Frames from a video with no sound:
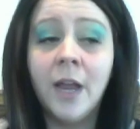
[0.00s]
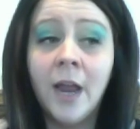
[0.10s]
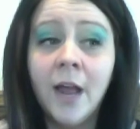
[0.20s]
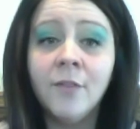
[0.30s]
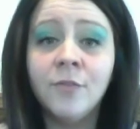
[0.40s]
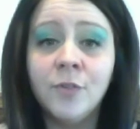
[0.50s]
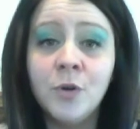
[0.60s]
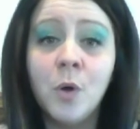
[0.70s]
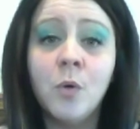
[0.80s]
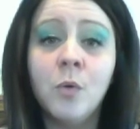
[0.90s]
have
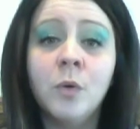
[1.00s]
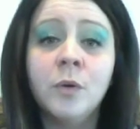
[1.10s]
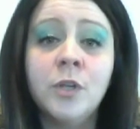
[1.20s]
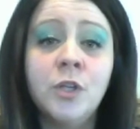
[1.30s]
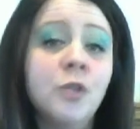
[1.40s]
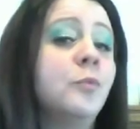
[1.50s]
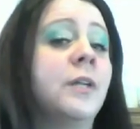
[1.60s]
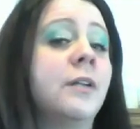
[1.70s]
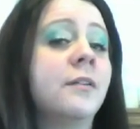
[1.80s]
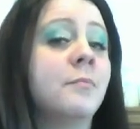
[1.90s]
no
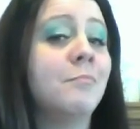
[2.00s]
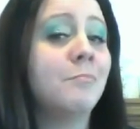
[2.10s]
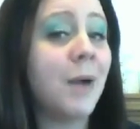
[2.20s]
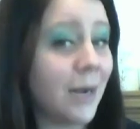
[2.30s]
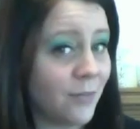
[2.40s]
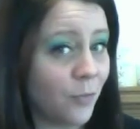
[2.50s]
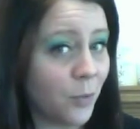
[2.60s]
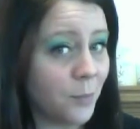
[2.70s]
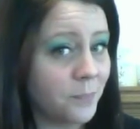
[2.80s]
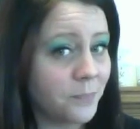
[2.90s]
human body
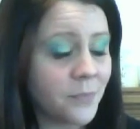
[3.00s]
form.